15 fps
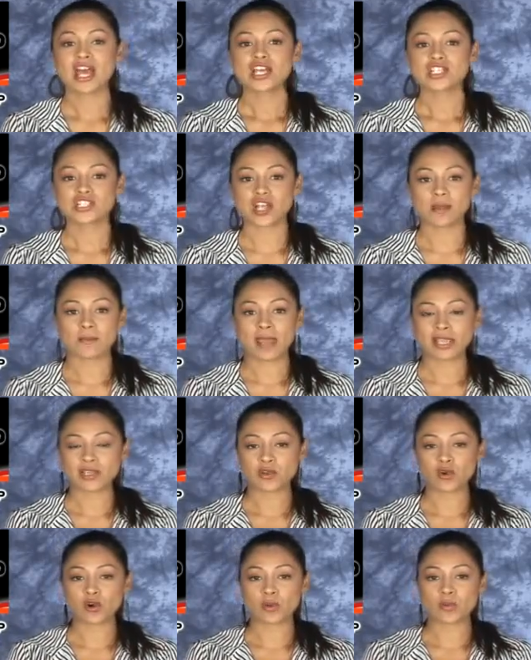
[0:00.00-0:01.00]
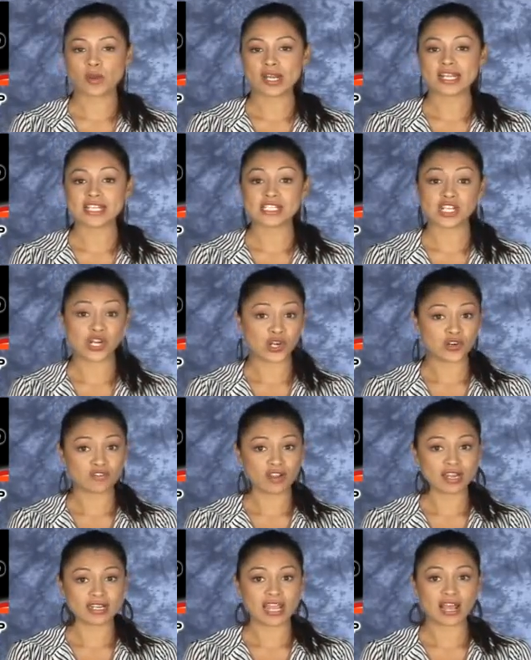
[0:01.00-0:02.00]
ShotPak Incorporated is an
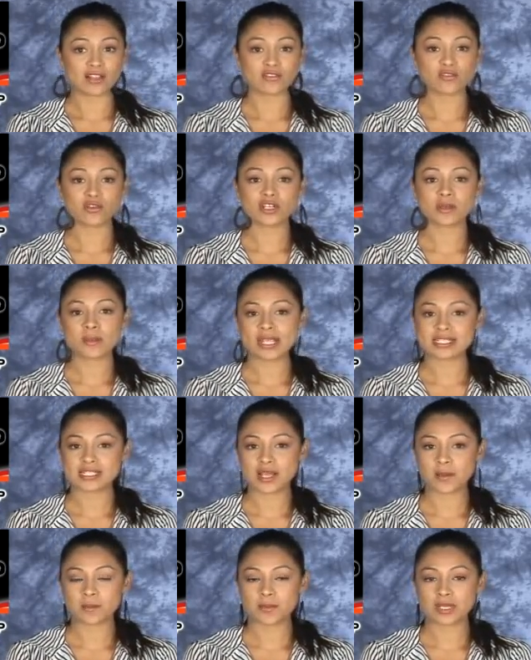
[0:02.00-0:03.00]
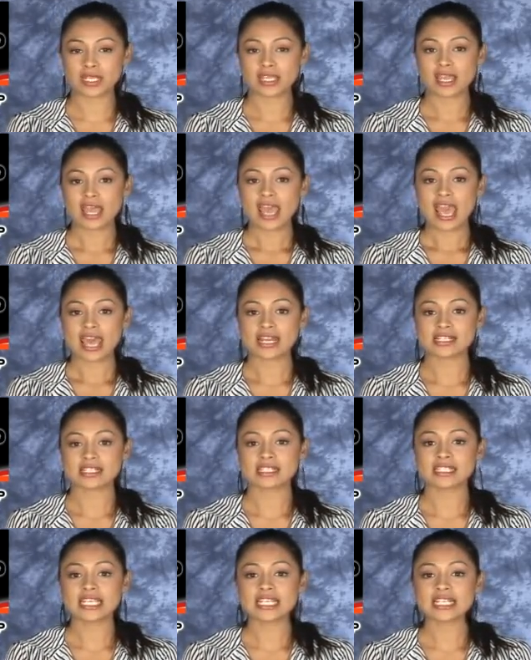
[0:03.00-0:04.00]
Irvine, California based company and is a
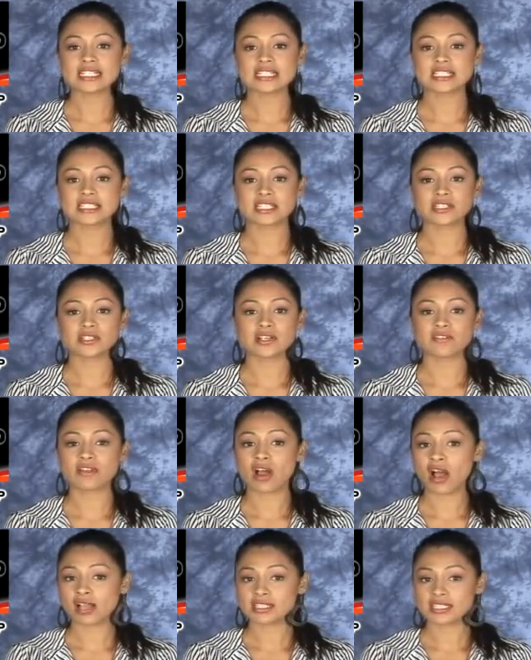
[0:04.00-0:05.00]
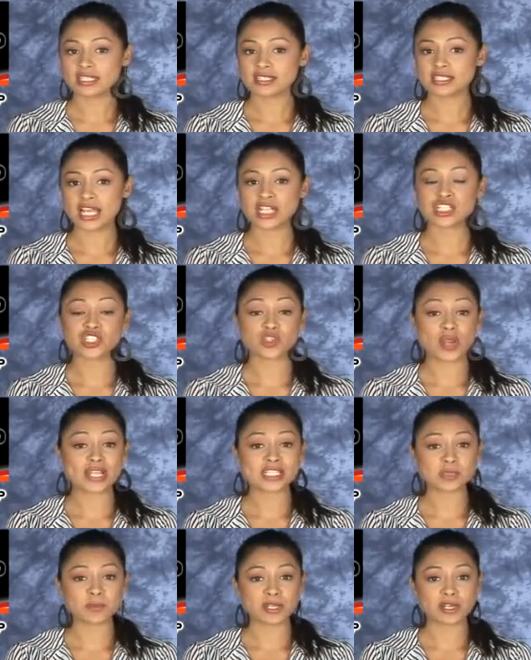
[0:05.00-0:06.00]
leading distiller of cocktails and
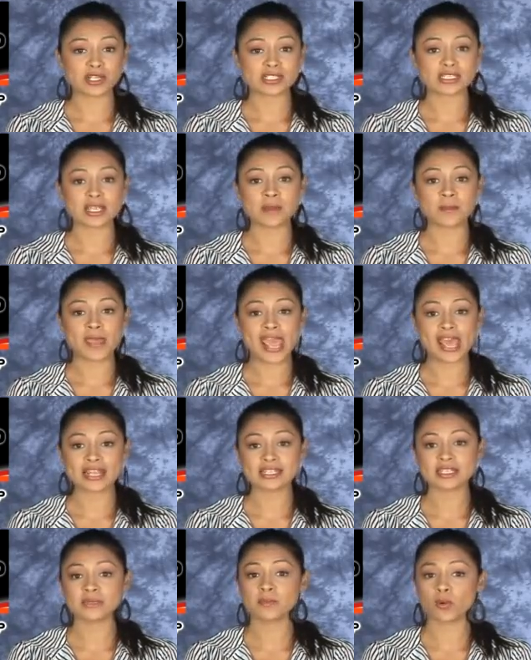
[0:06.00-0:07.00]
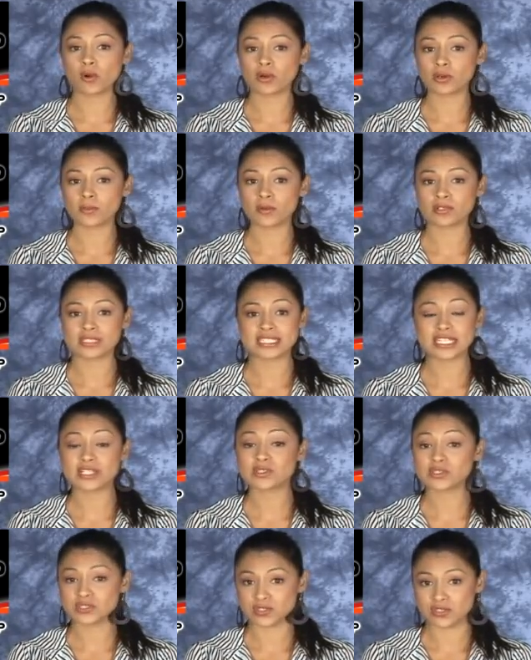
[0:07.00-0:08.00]
straight spirits and patented portable
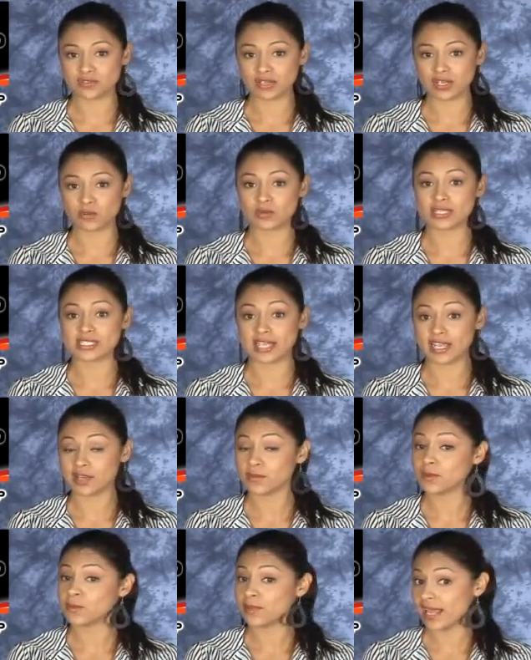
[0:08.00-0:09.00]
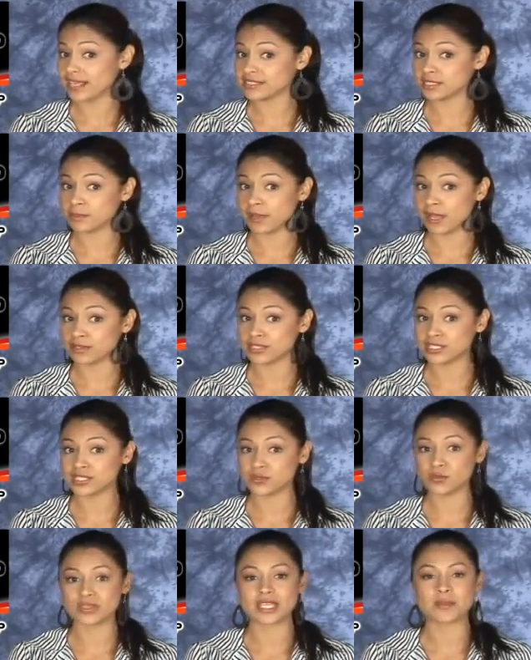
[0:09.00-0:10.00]
single serving recyclable plastic
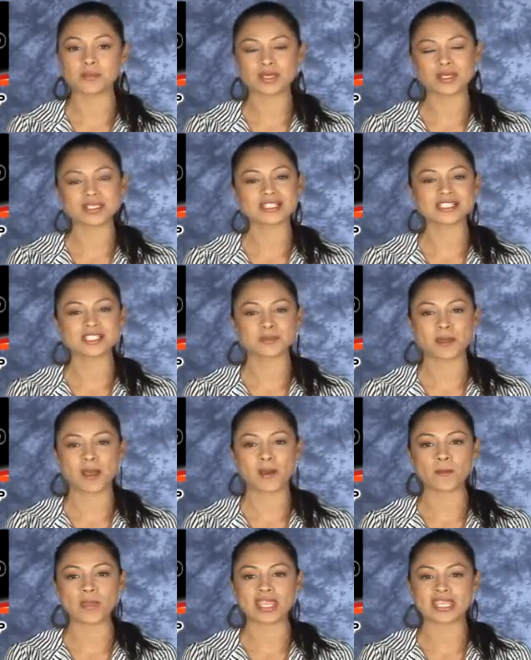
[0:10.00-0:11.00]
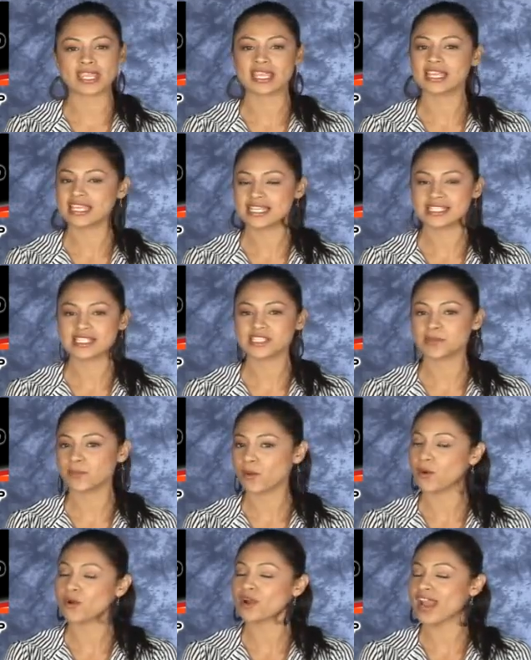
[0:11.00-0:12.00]
pouches with a built in spout making it easy to
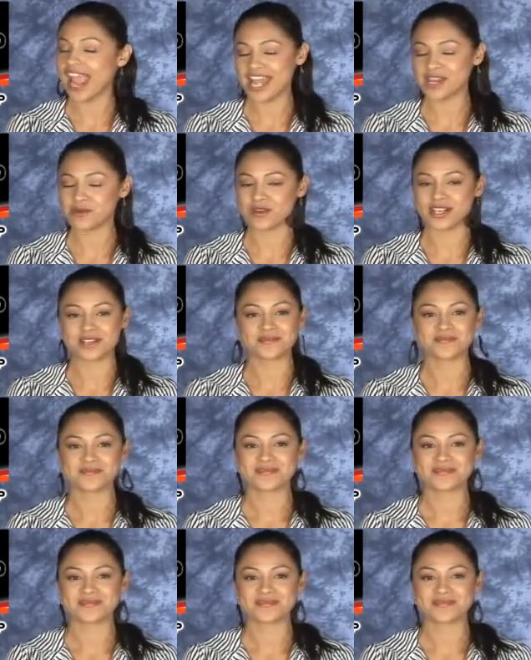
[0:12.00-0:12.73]
pour anywhere.